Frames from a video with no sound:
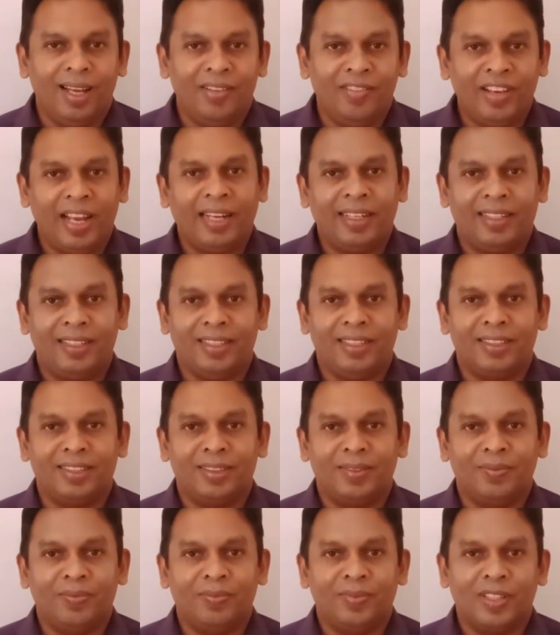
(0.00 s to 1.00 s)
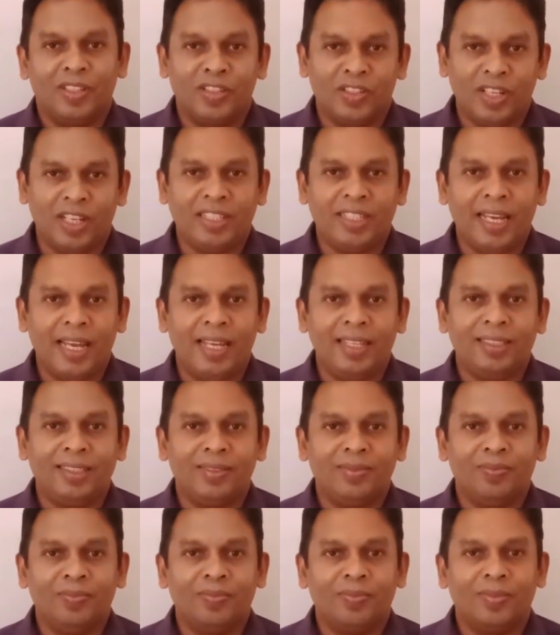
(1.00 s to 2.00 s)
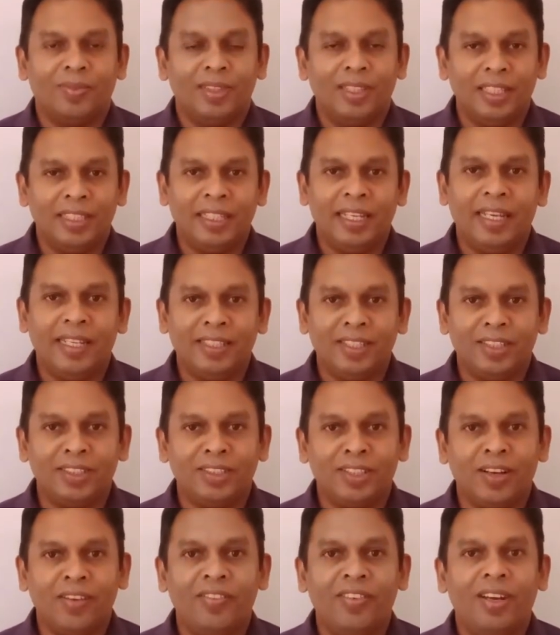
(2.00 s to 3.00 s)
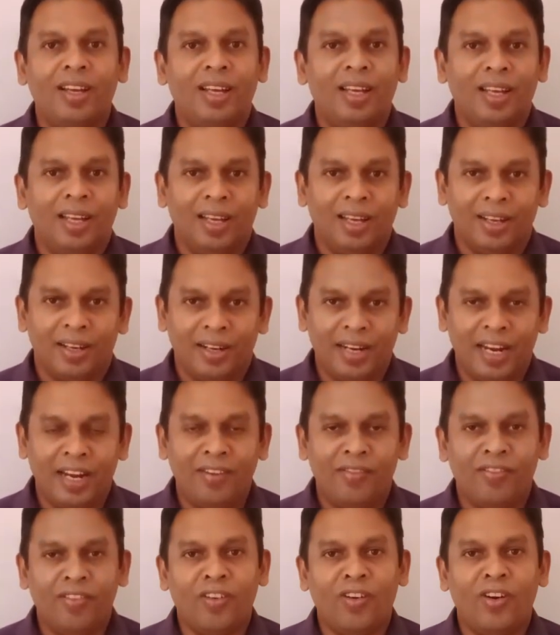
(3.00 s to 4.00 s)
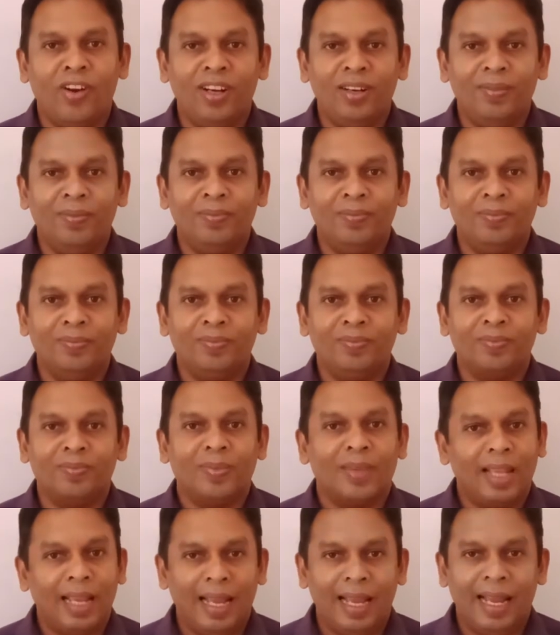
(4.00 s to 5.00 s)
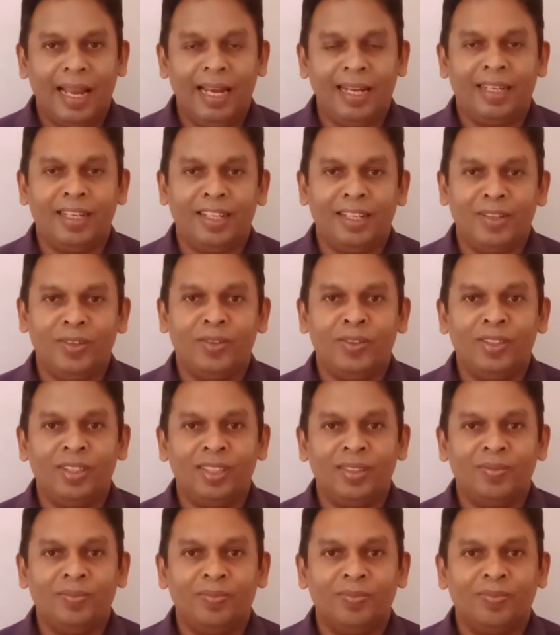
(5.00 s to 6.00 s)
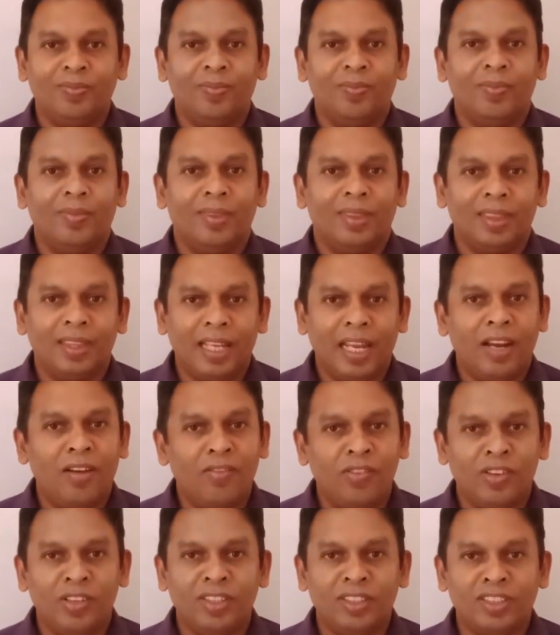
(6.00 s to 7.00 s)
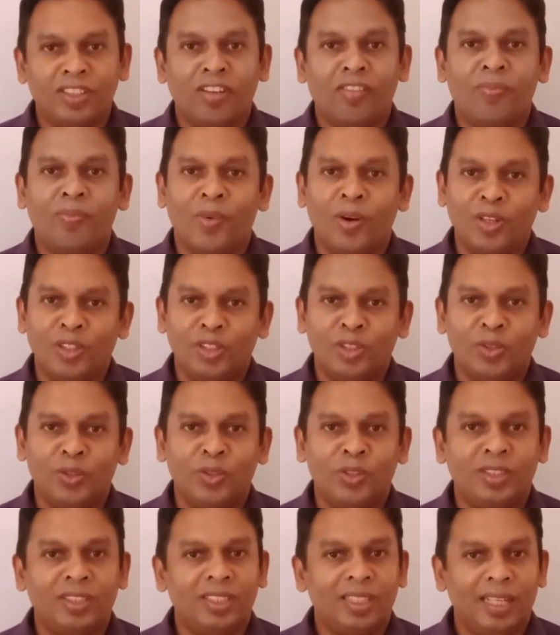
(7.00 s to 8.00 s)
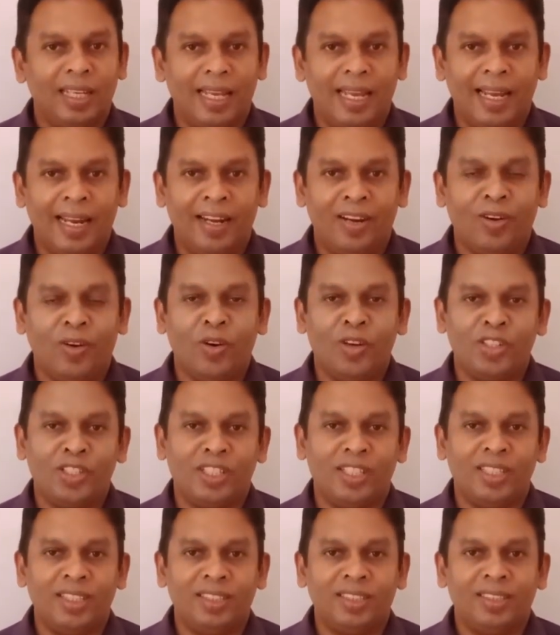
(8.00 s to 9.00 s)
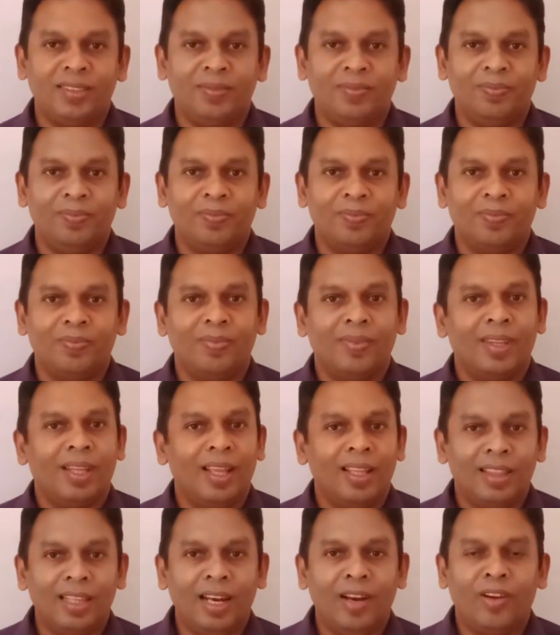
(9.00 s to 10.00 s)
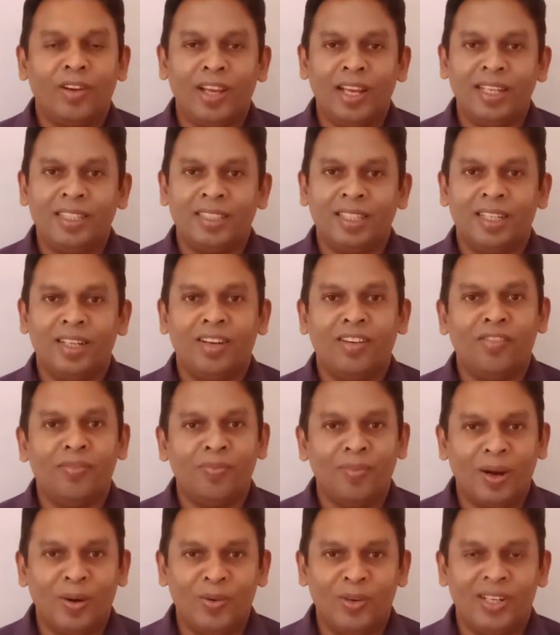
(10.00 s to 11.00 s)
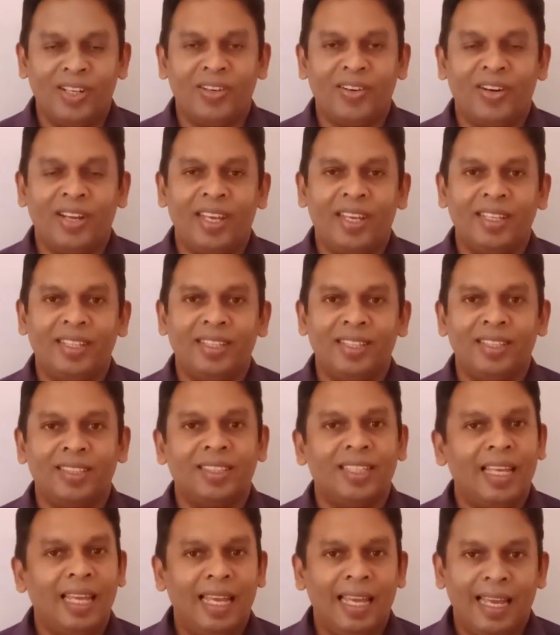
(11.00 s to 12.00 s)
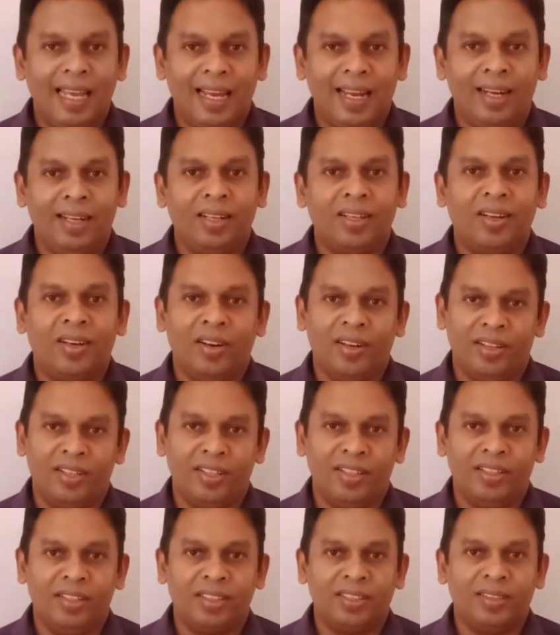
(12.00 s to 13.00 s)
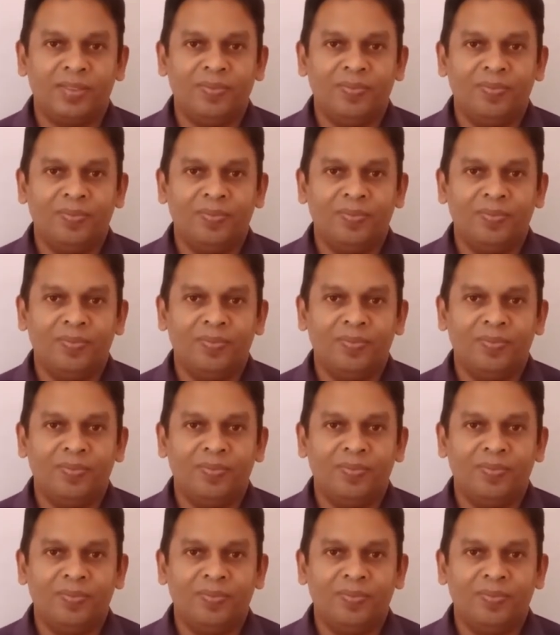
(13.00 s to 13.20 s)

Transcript: factors such as the changes of rainfall, altitude, the influence of monsoons and oceans, the location of mountain ranges and continents,